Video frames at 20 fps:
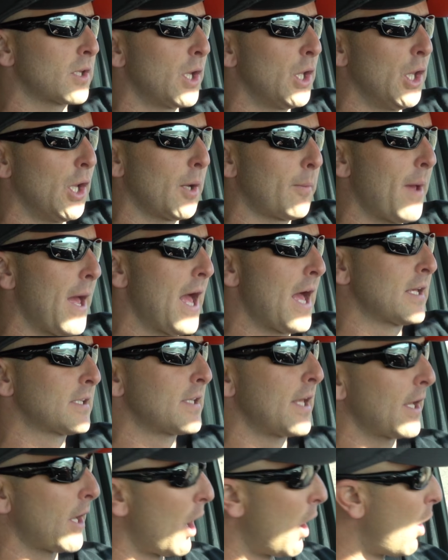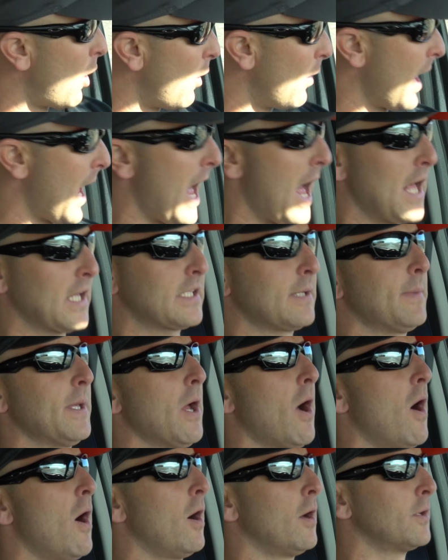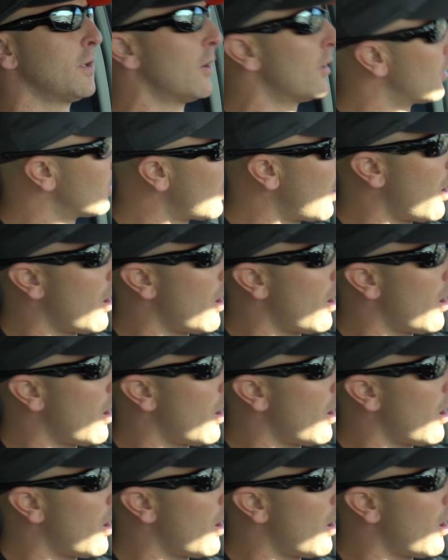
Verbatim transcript: to look past like oh it has to be a Honda or